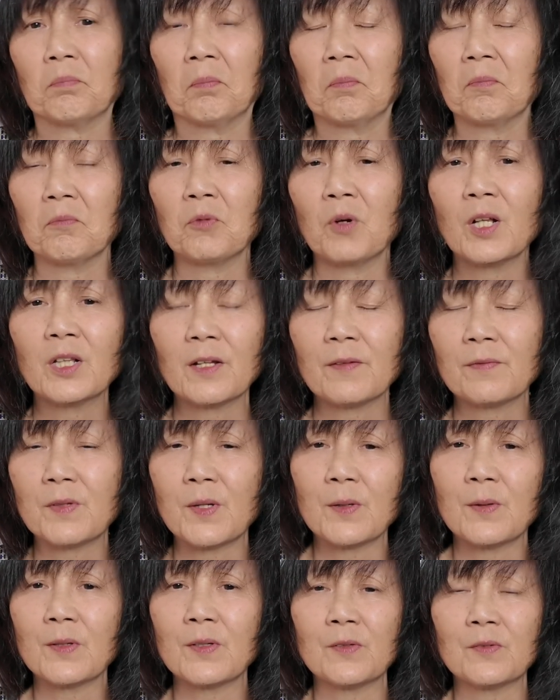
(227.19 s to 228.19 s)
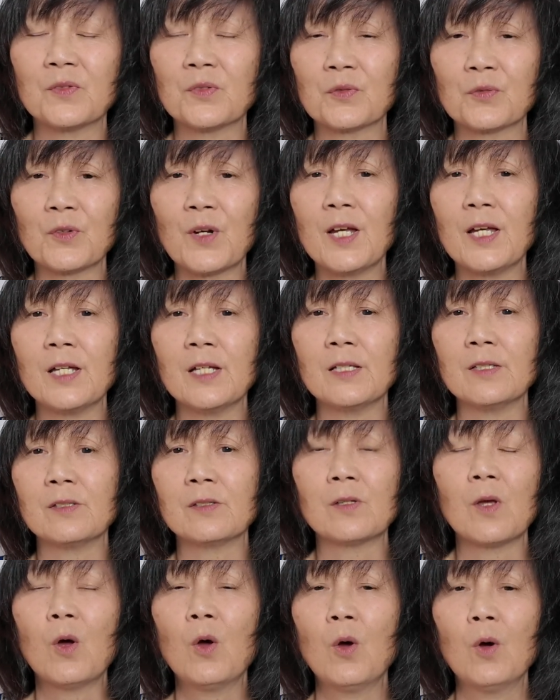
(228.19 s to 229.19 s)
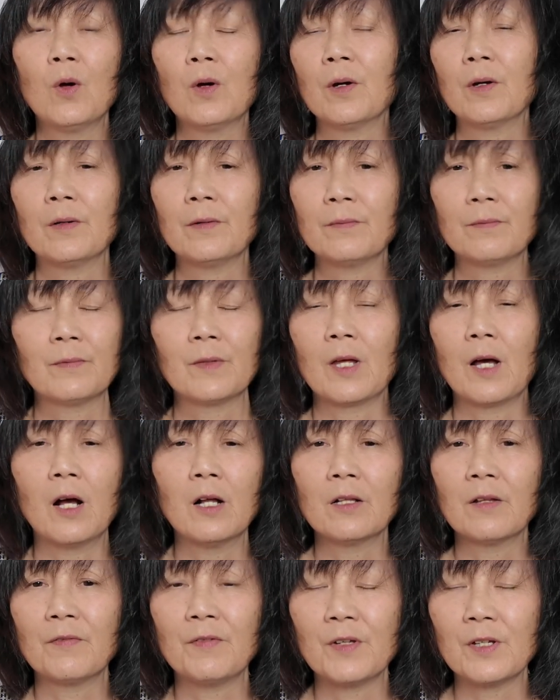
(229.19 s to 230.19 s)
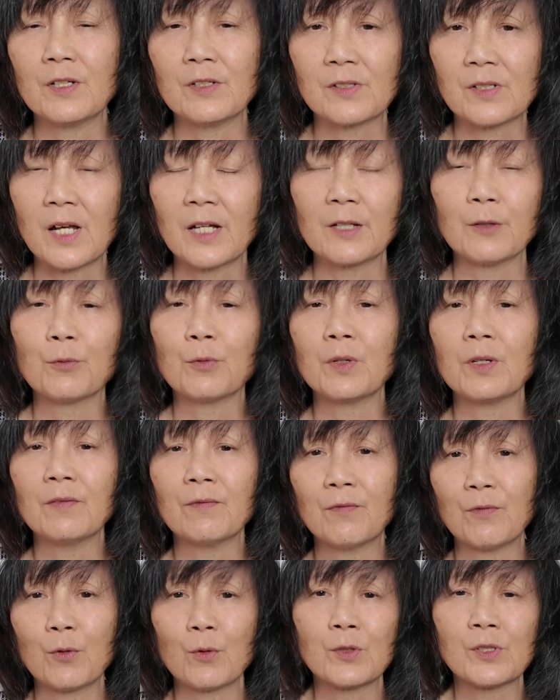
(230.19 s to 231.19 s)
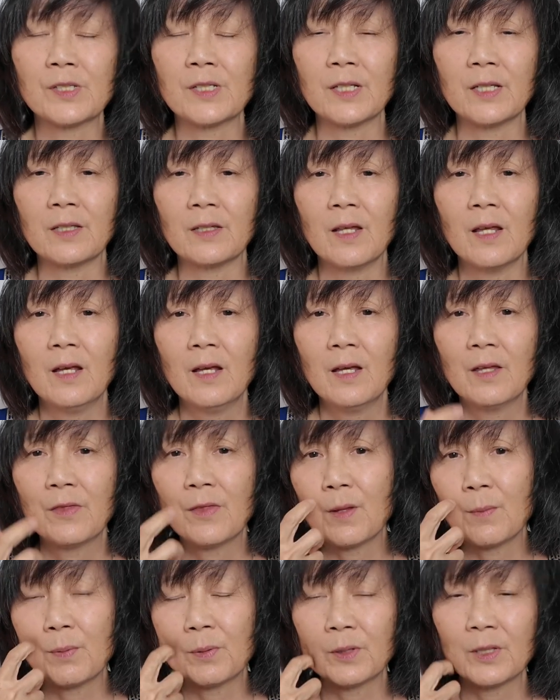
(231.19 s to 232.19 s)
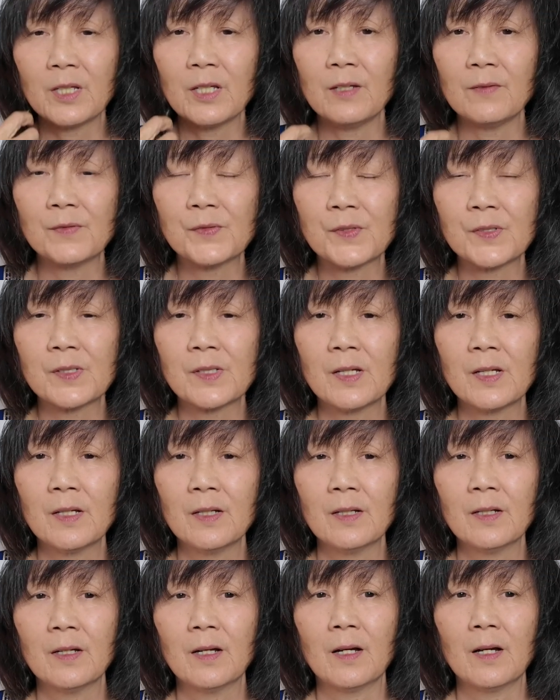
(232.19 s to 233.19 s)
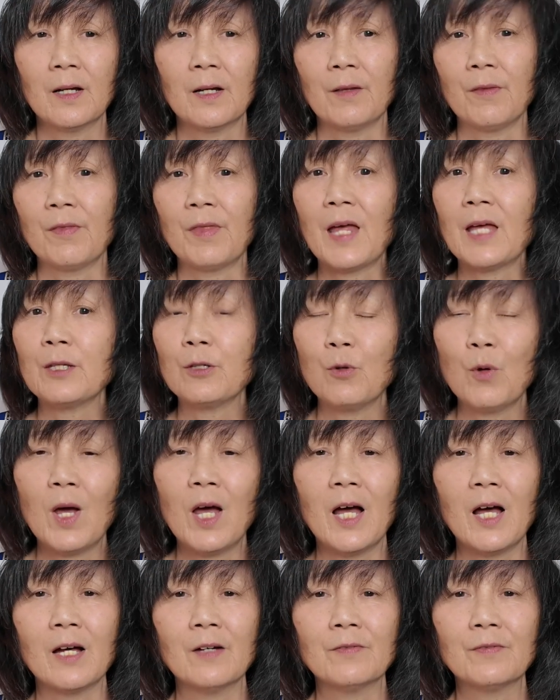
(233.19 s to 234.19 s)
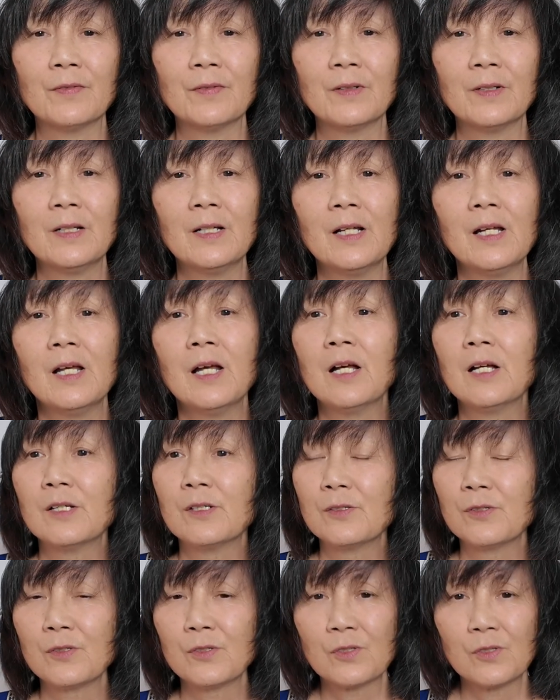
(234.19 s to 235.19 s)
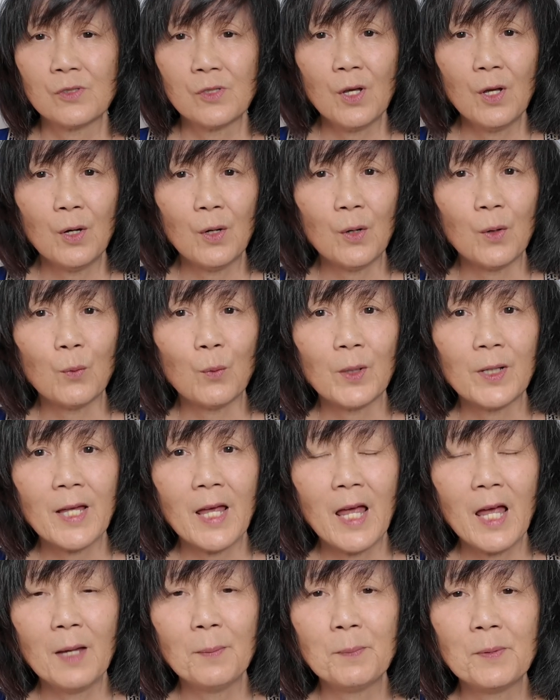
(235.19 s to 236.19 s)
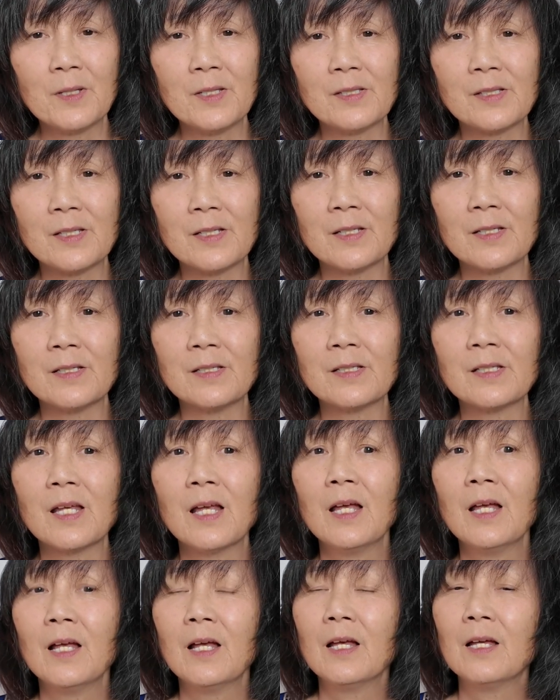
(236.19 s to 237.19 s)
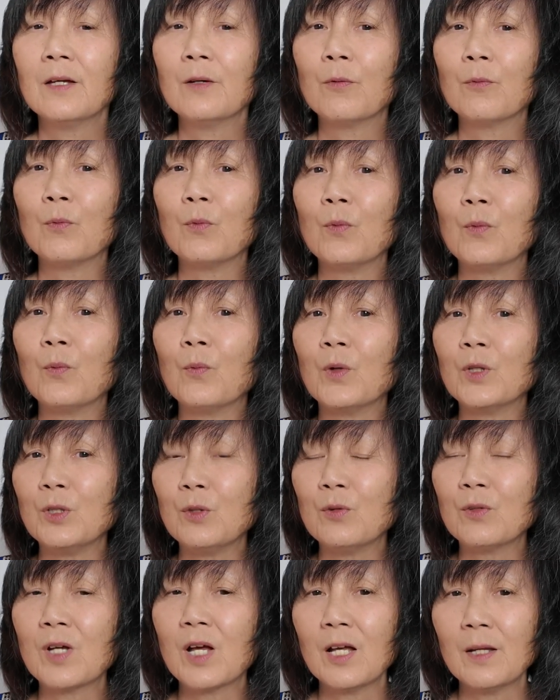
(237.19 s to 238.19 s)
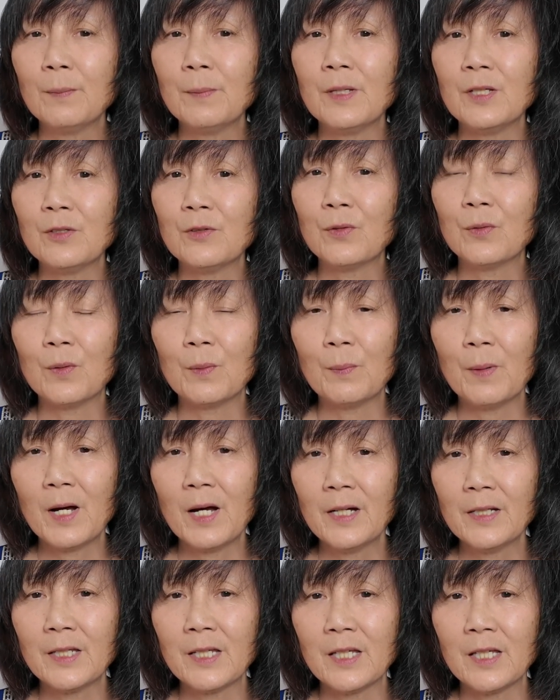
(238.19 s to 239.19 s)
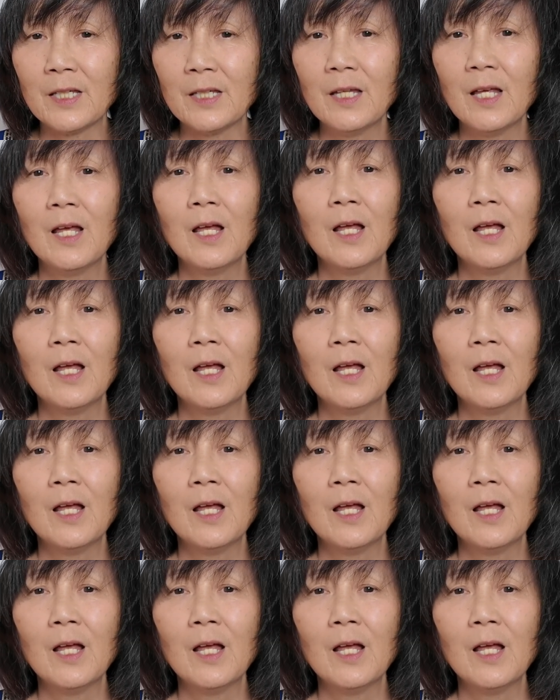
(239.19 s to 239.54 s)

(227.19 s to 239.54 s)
relatives, friends, all of it is kind of reinforcing the beliefs that you have. So what happens is, when you come into a body,